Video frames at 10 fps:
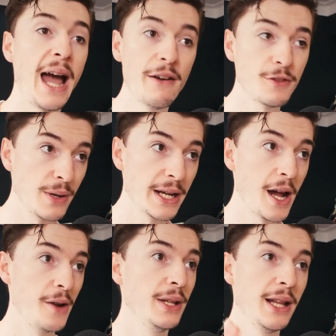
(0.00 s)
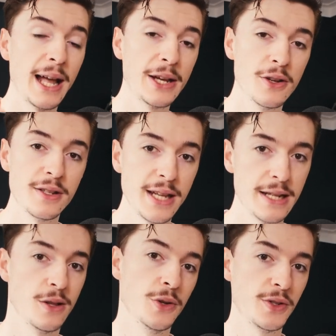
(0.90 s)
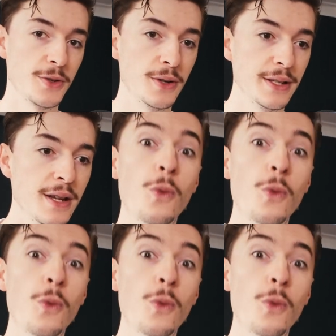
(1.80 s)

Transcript: I haven't read it. I really like her standalone stories.